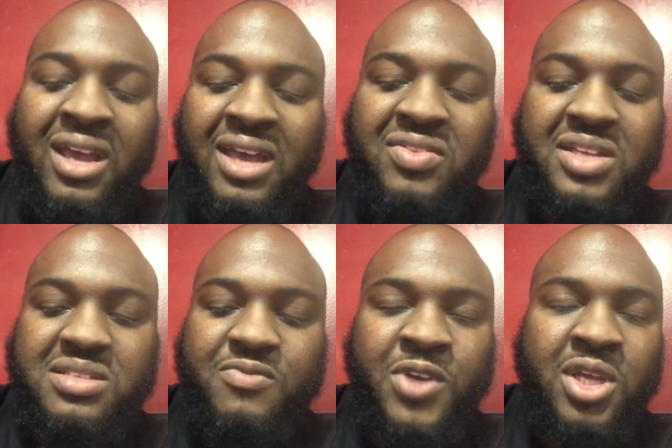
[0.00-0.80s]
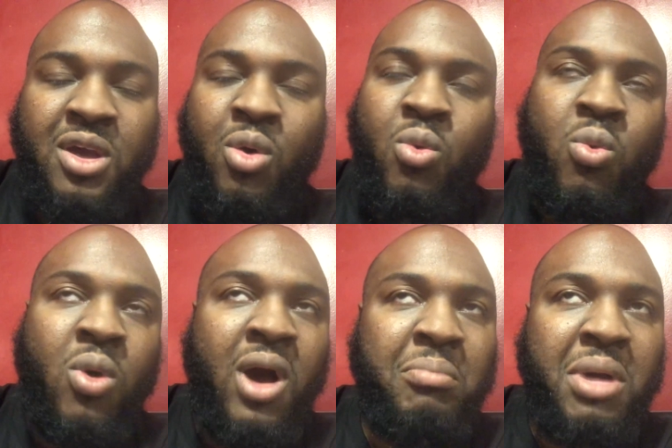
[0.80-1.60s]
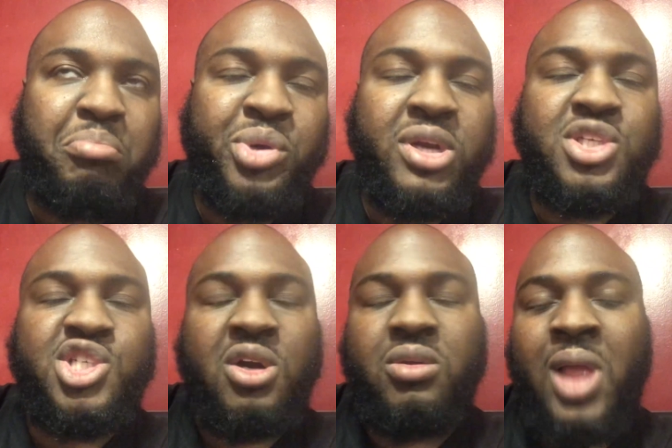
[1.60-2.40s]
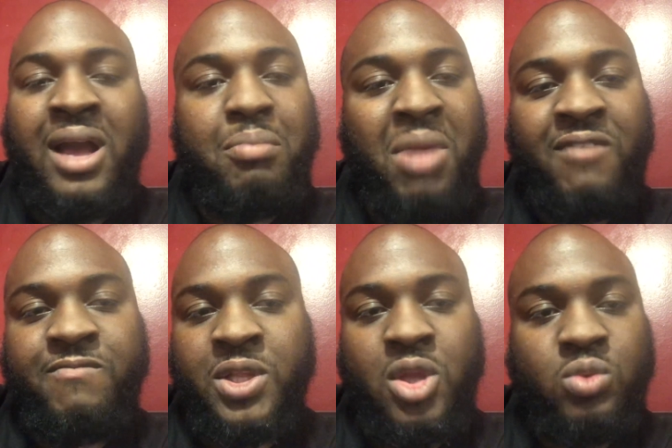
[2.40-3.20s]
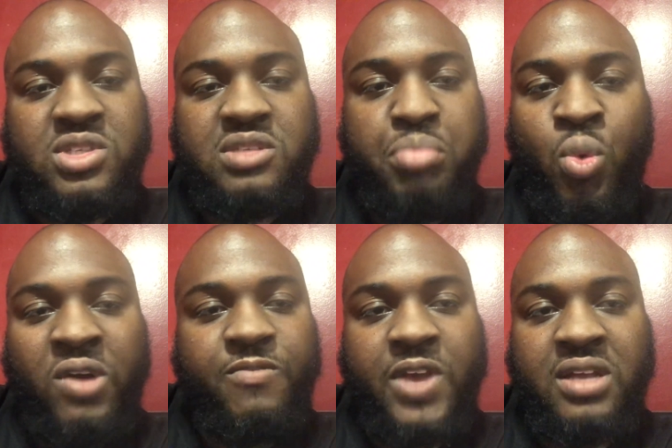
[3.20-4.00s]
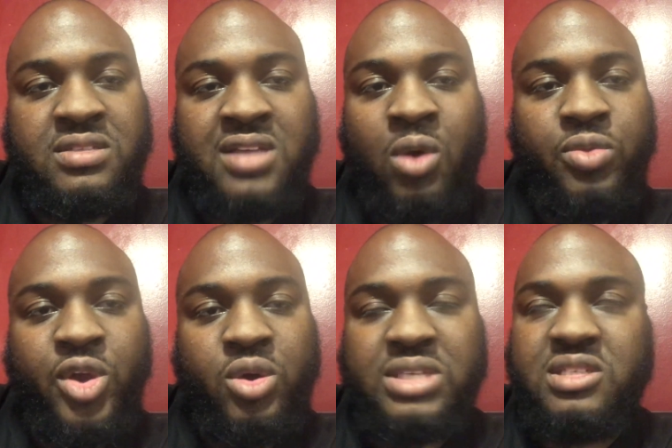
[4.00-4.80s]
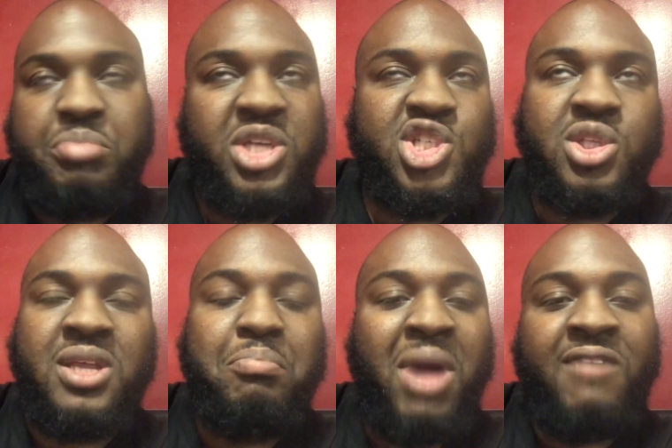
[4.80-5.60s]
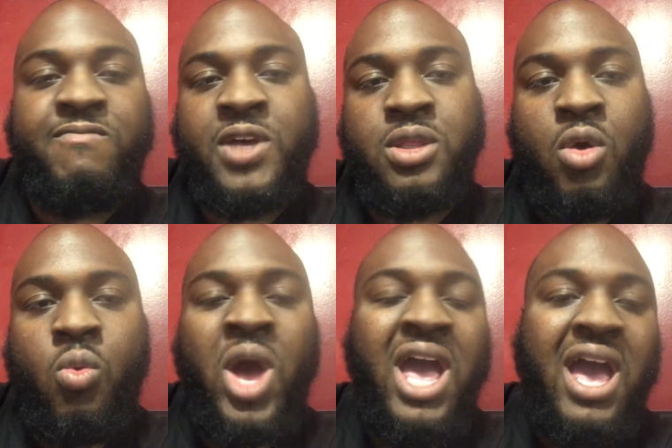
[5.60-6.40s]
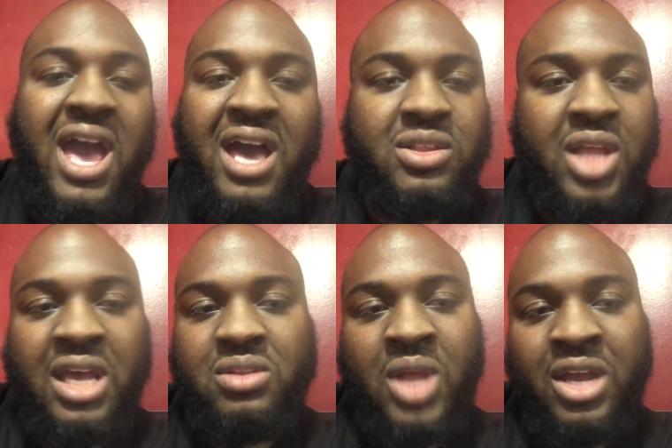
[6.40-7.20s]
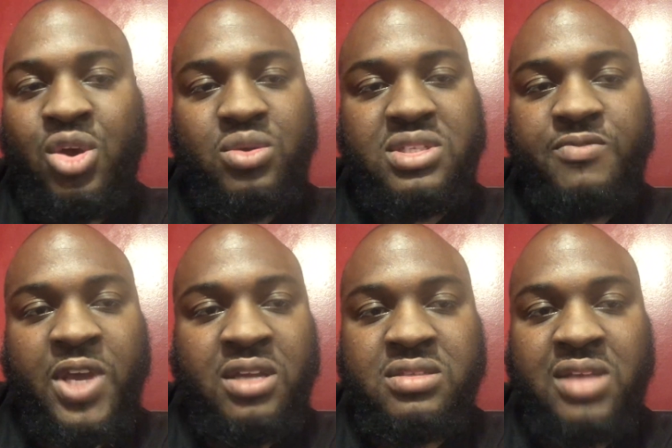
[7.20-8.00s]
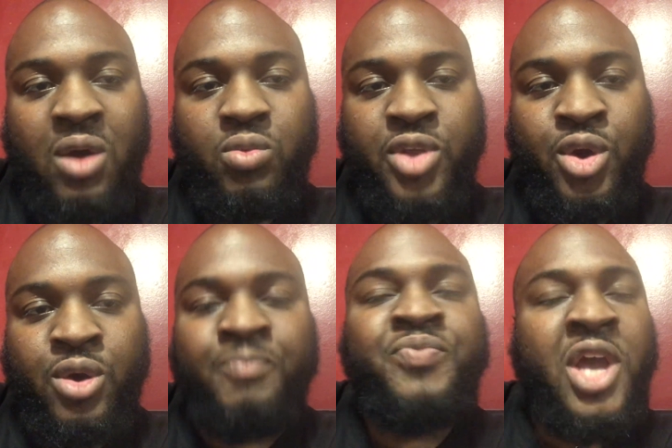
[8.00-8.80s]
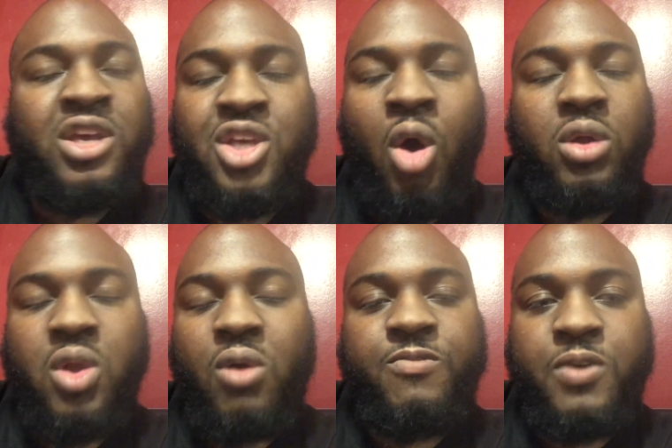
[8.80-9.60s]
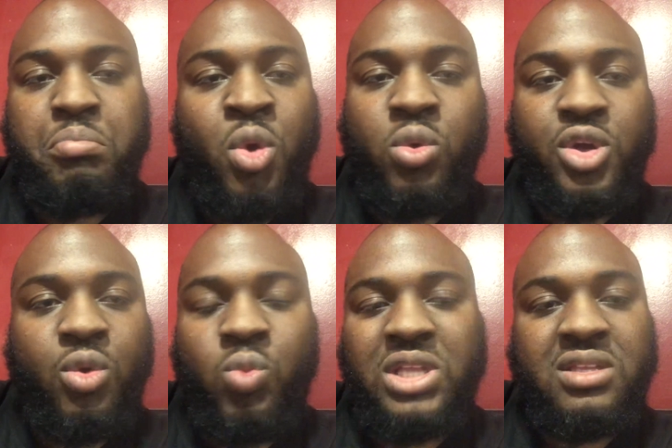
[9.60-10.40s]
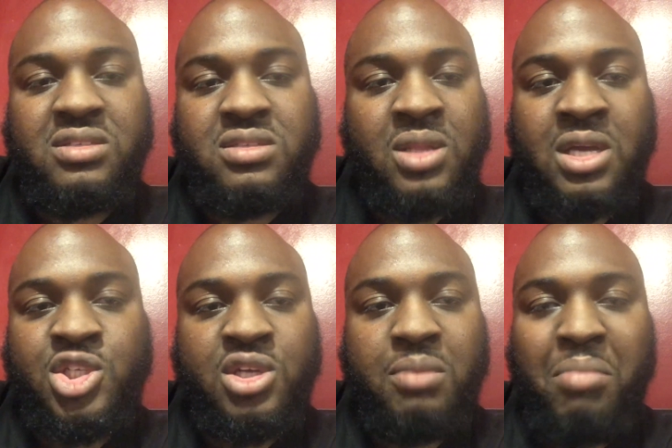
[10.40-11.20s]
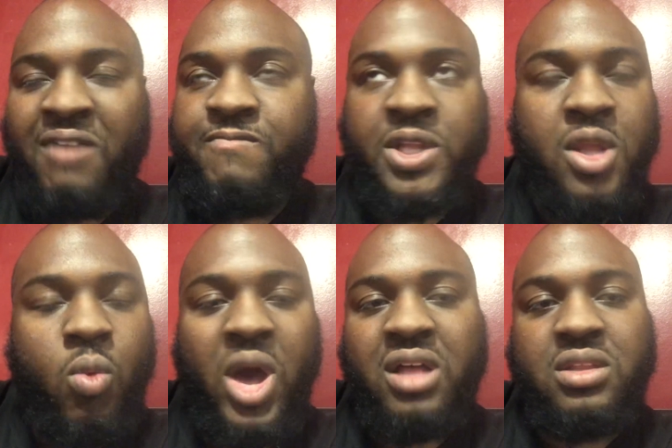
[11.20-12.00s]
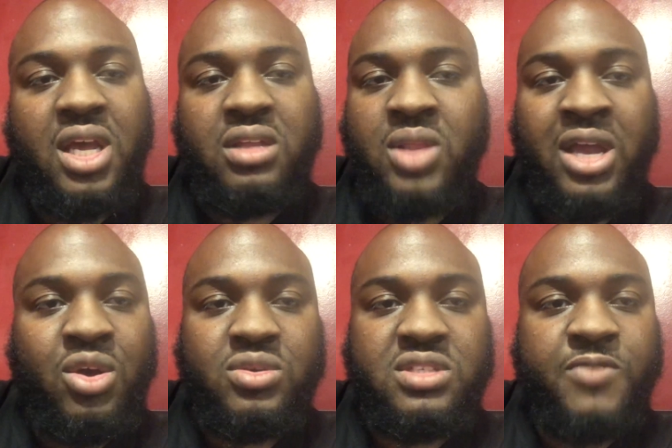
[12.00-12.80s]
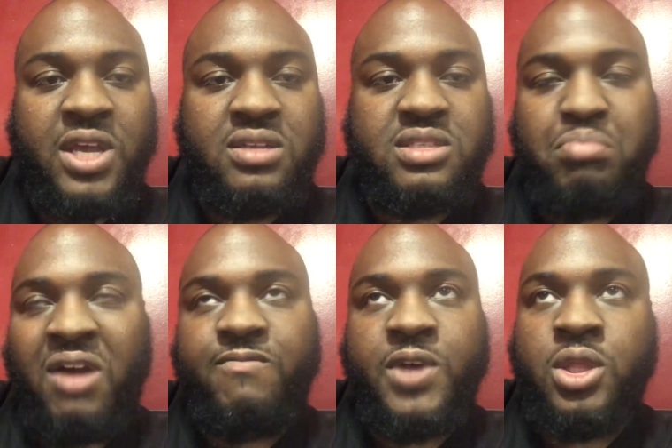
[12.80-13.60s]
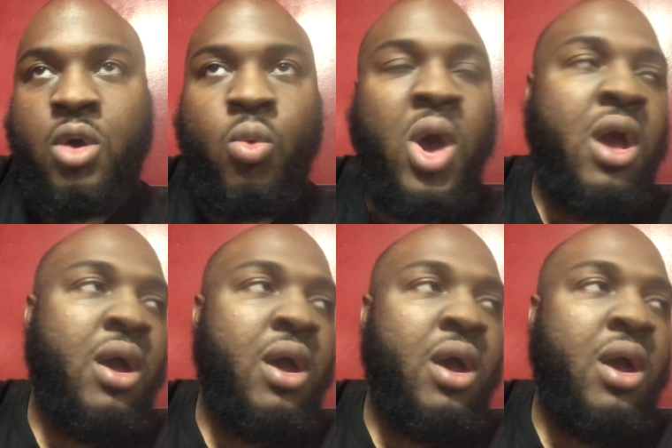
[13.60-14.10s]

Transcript: In this video, I'm pretty sure, like, my fellow sport fans out there, especially my fellow LA Lakers fans out there, y'all are familiar with this legend. My fellow LA Lakers fans, my fellow